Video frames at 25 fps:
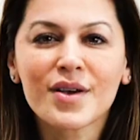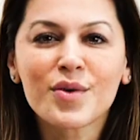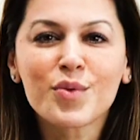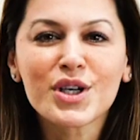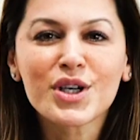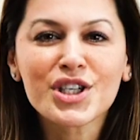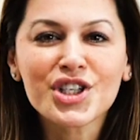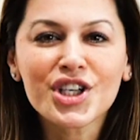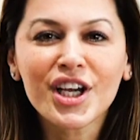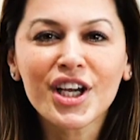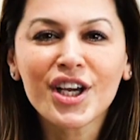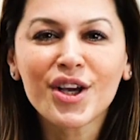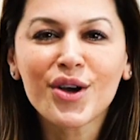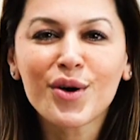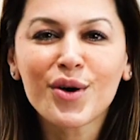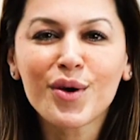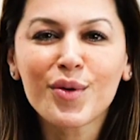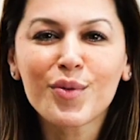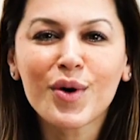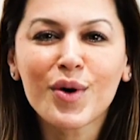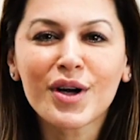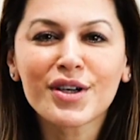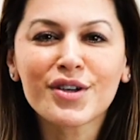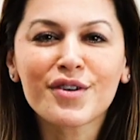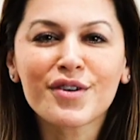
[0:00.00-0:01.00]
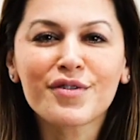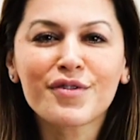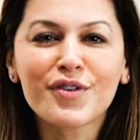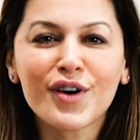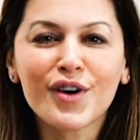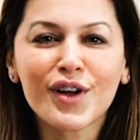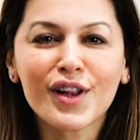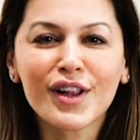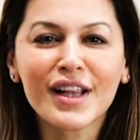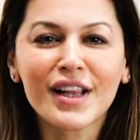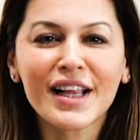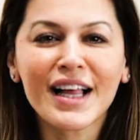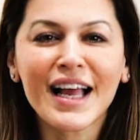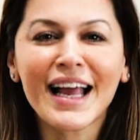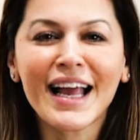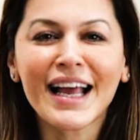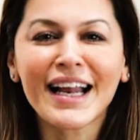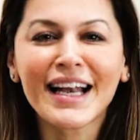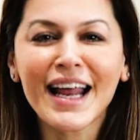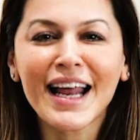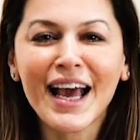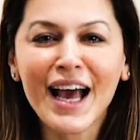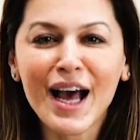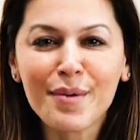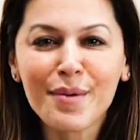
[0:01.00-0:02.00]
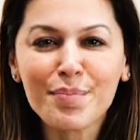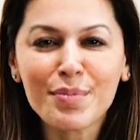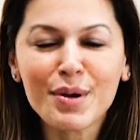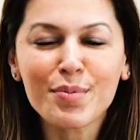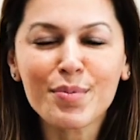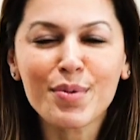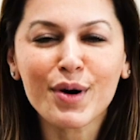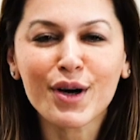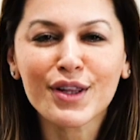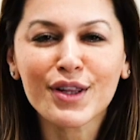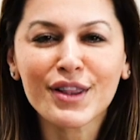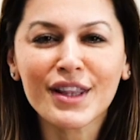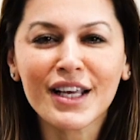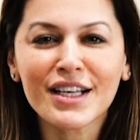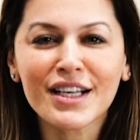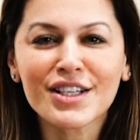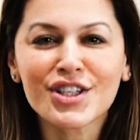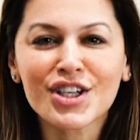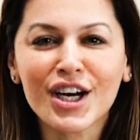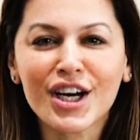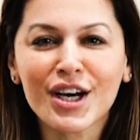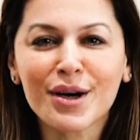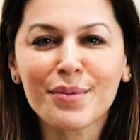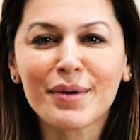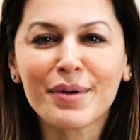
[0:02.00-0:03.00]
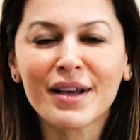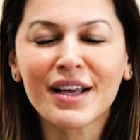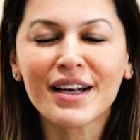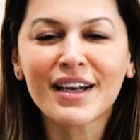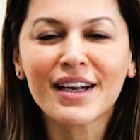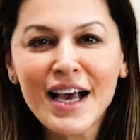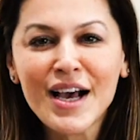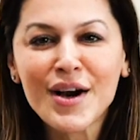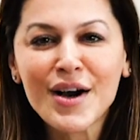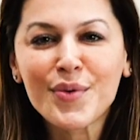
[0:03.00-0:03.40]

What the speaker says: Wishing you a wonderful and happy birthday, Chairman.